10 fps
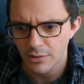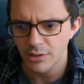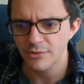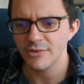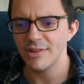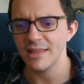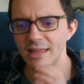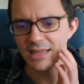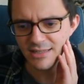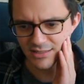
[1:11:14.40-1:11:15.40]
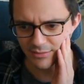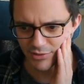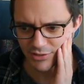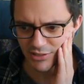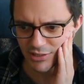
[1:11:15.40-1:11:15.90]
So this thing is
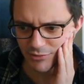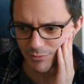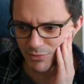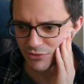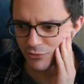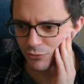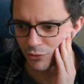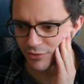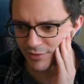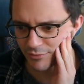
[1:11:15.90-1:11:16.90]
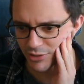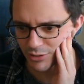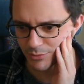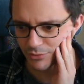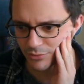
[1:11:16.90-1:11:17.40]
Lipschitz continuous, but is not
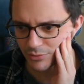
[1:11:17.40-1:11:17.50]
differentiable.